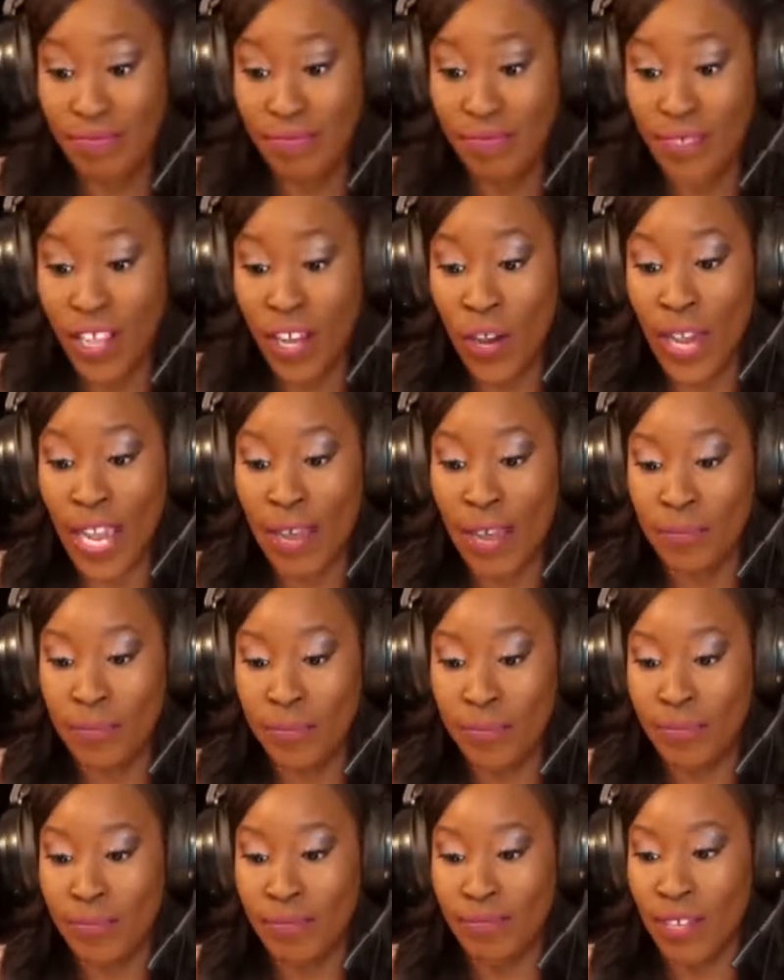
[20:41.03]
Okay,
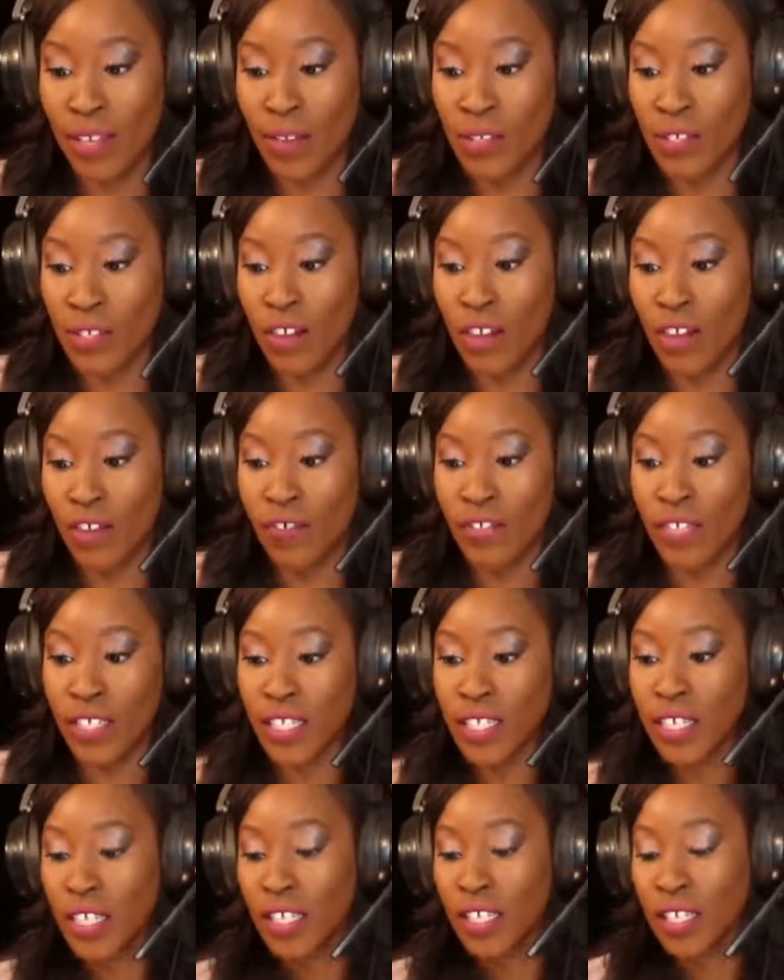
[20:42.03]
that was a cough.
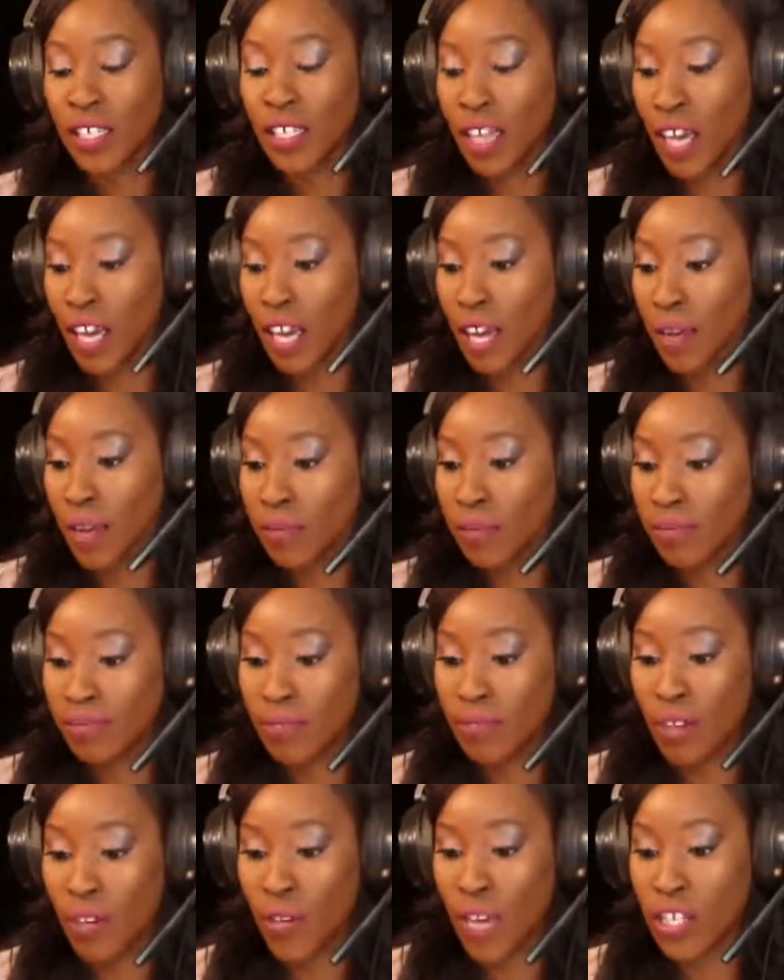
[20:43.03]

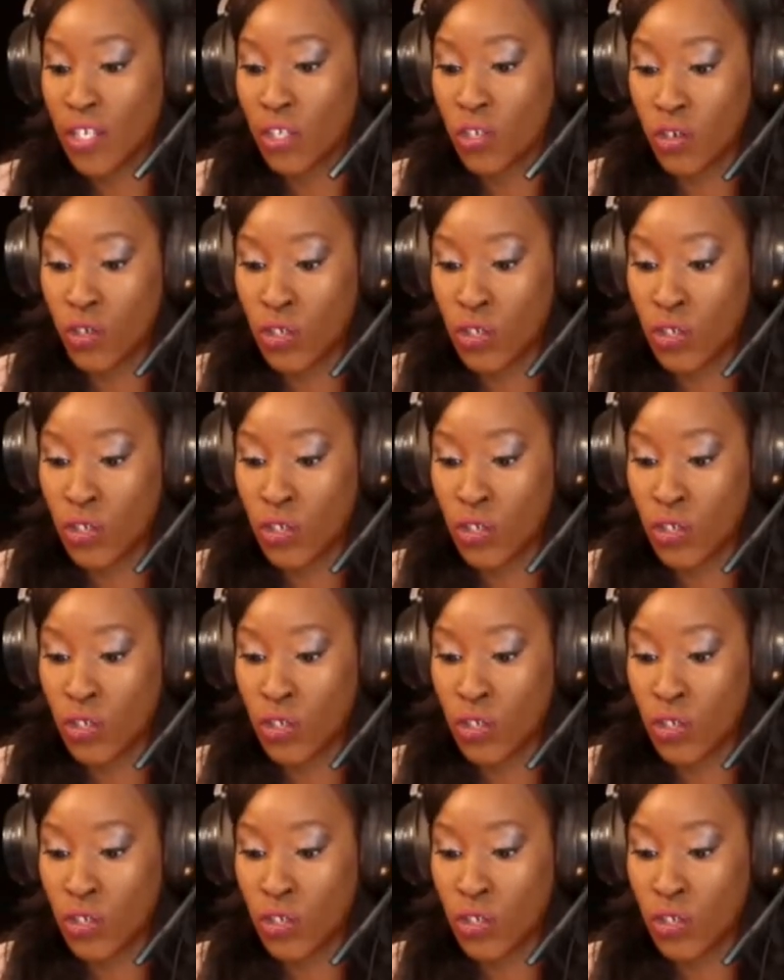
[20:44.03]
Okay,